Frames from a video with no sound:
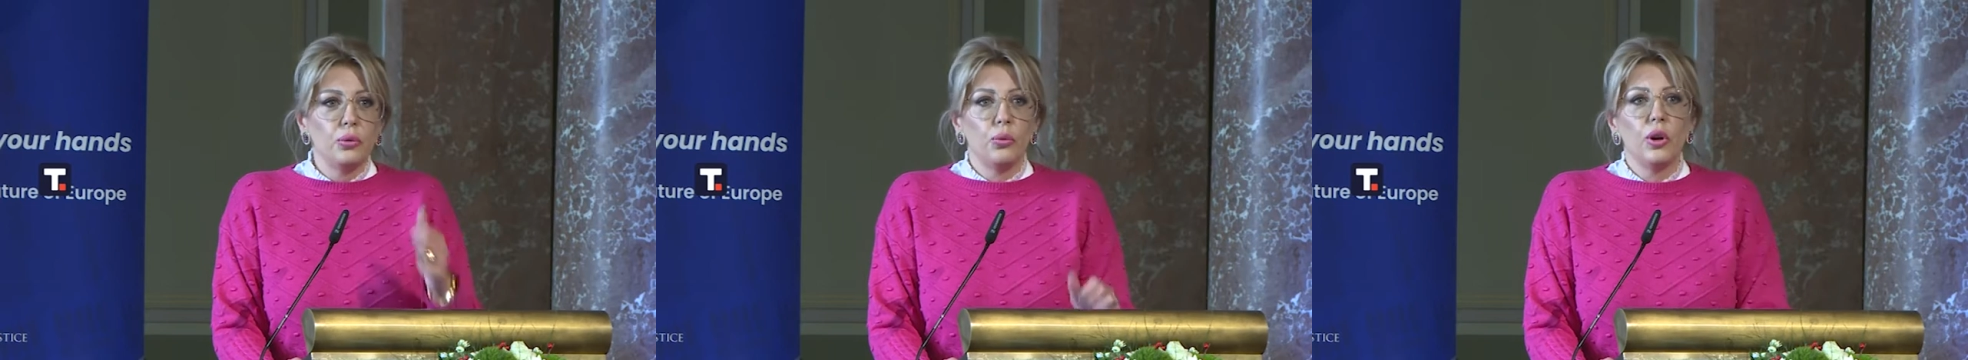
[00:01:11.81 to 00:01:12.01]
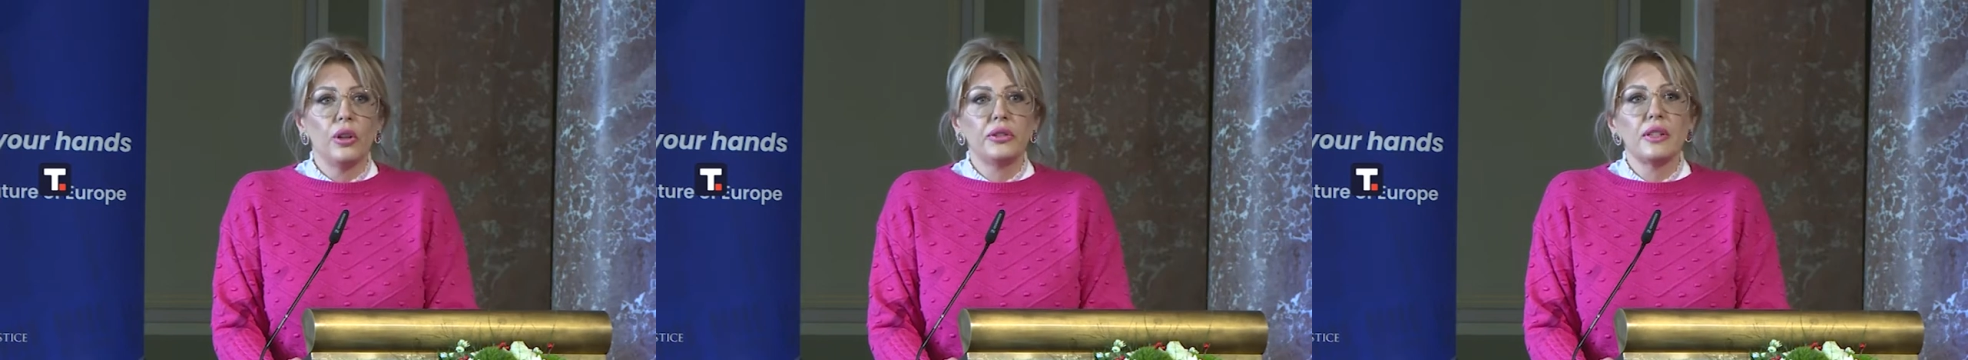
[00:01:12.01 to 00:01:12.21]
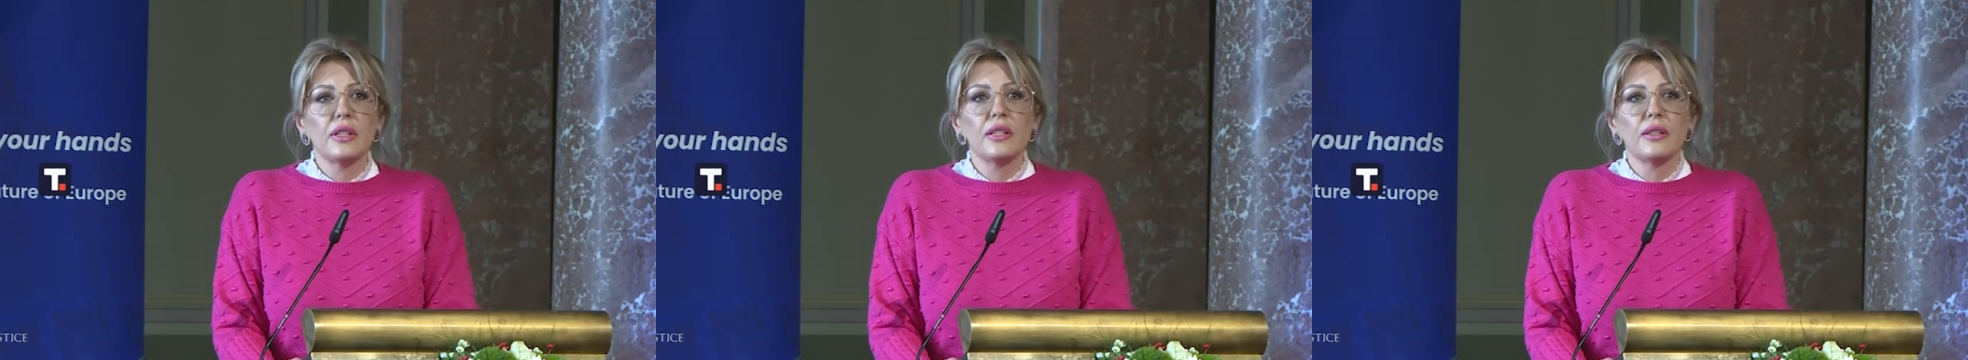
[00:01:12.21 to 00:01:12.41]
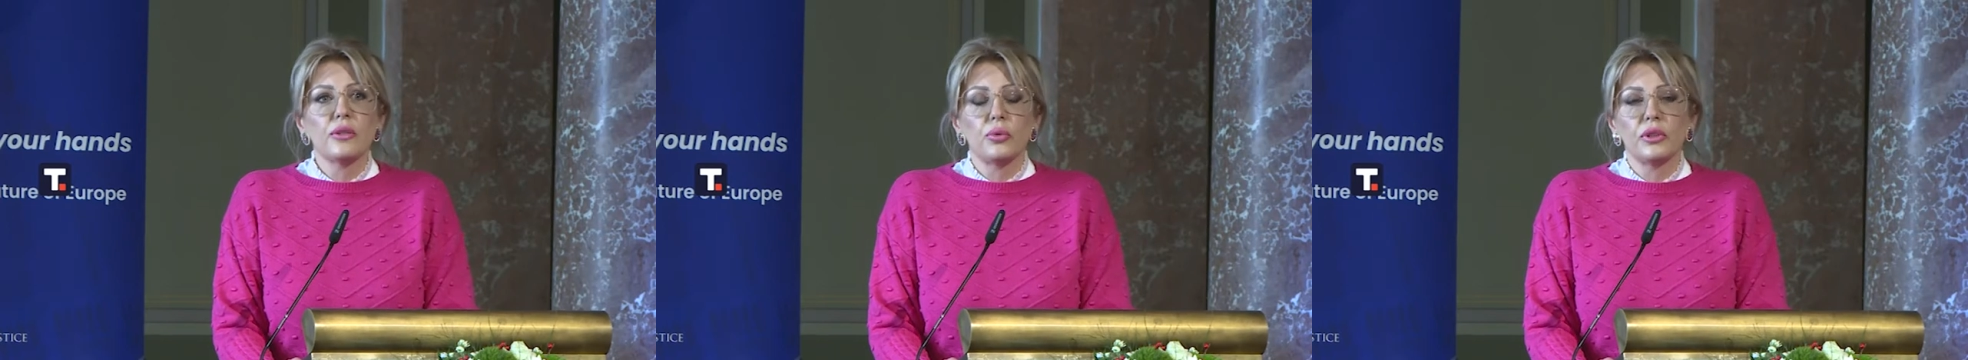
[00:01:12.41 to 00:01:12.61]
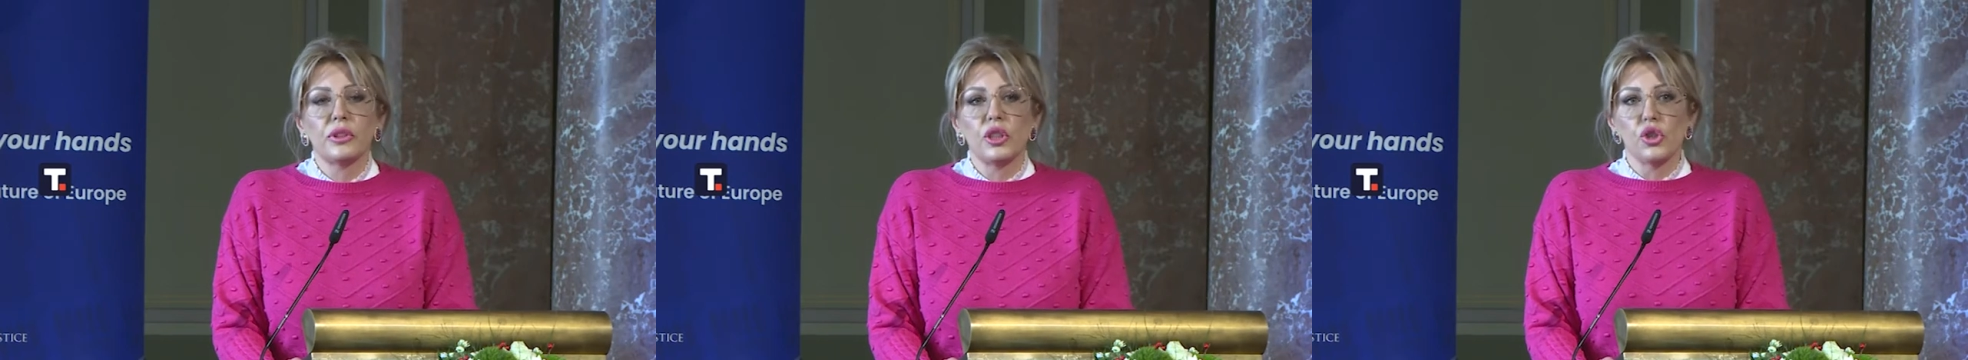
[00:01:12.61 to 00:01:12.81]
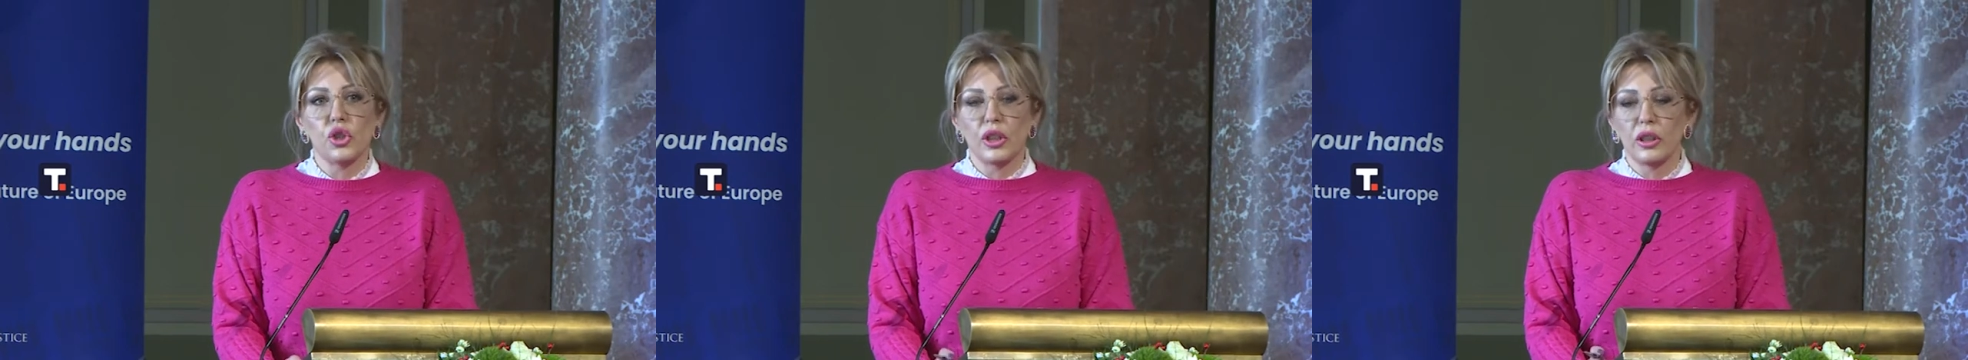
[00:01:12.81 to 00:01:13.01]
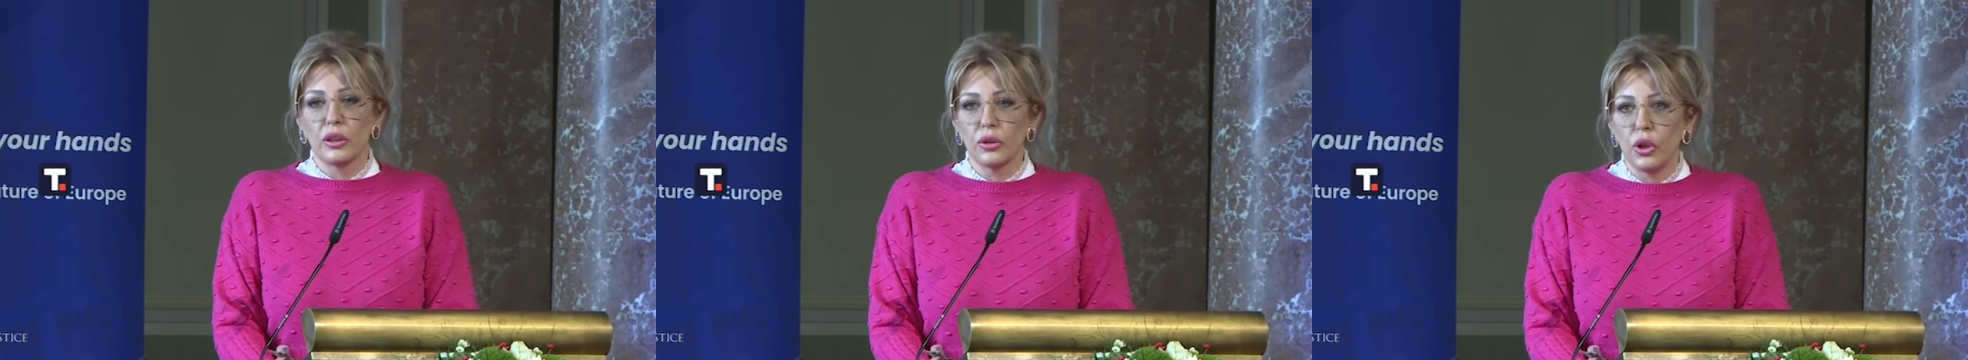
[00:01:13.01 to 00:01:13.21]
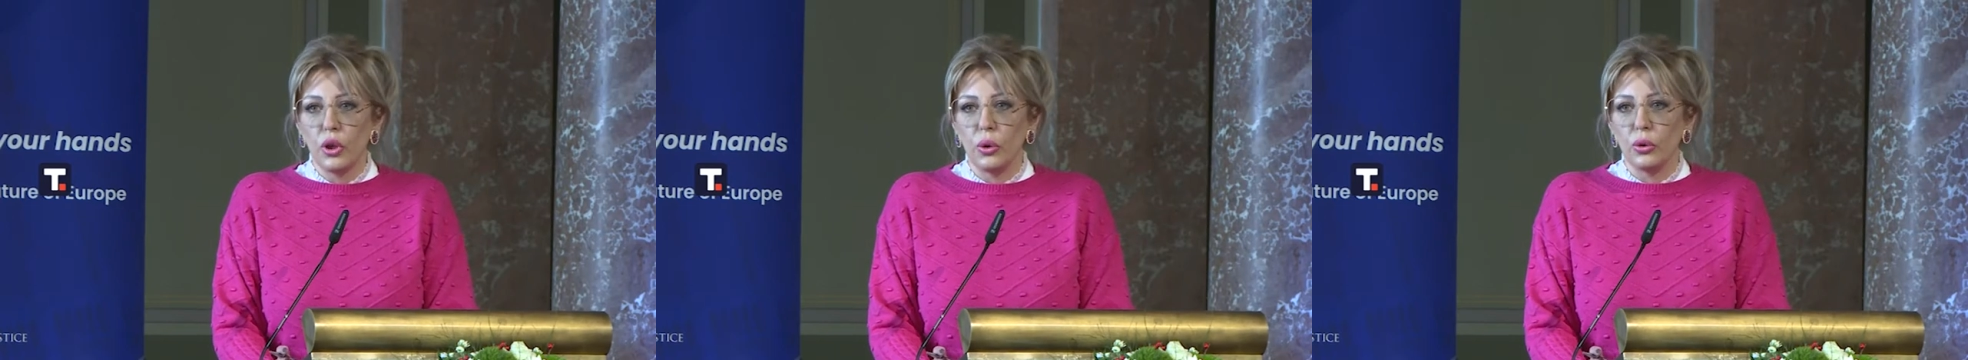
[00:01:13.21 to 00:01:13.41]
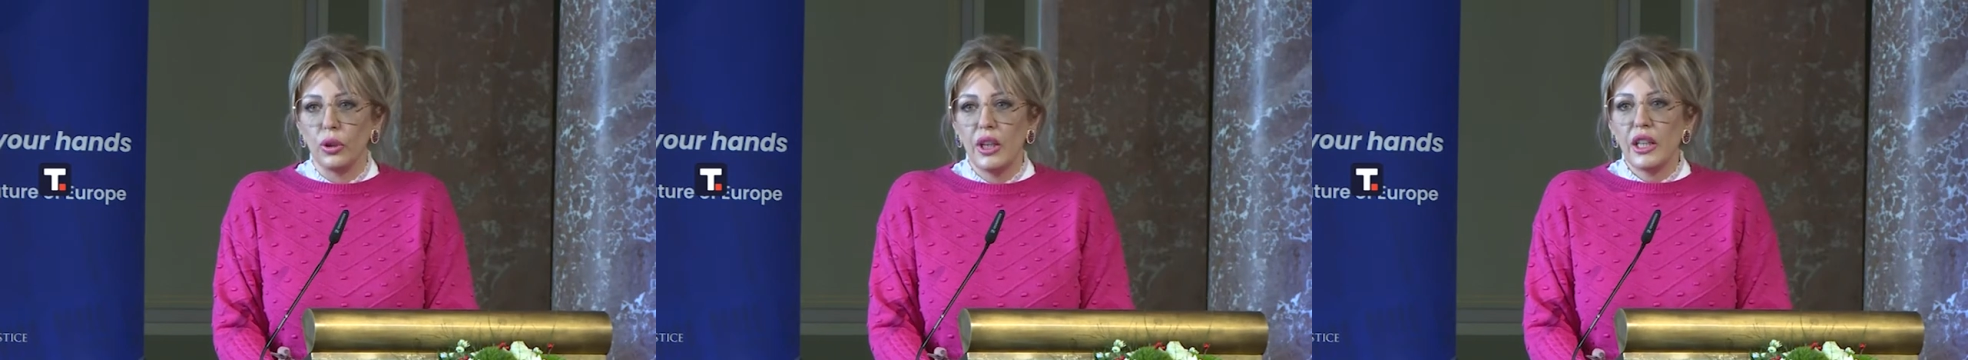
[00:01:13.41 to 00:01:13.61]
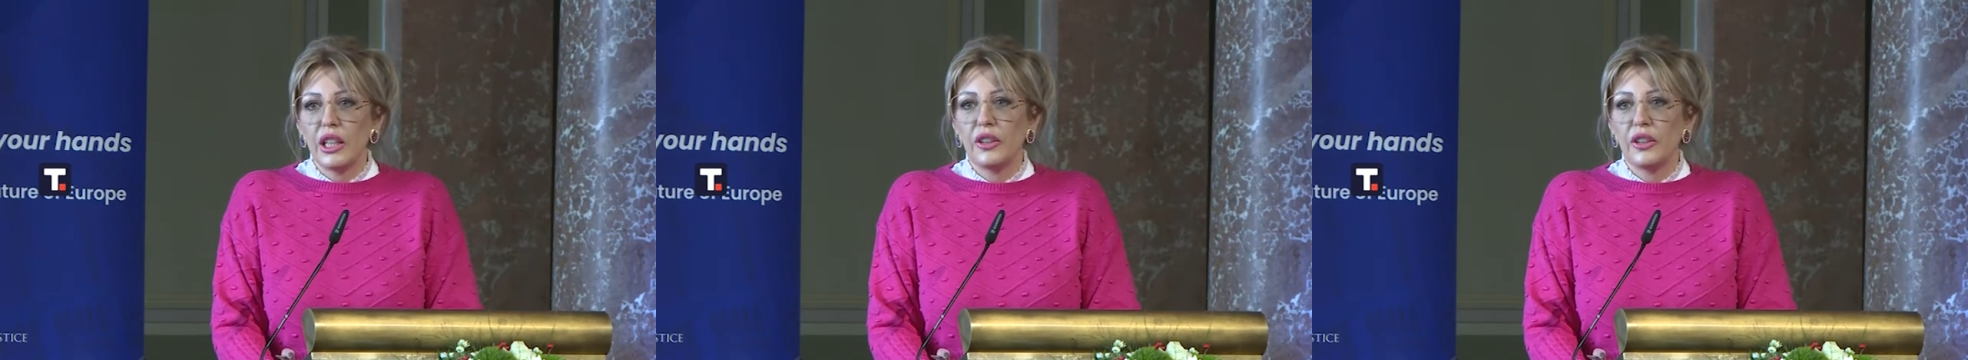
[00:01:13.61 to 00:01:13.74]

what is strategical goal.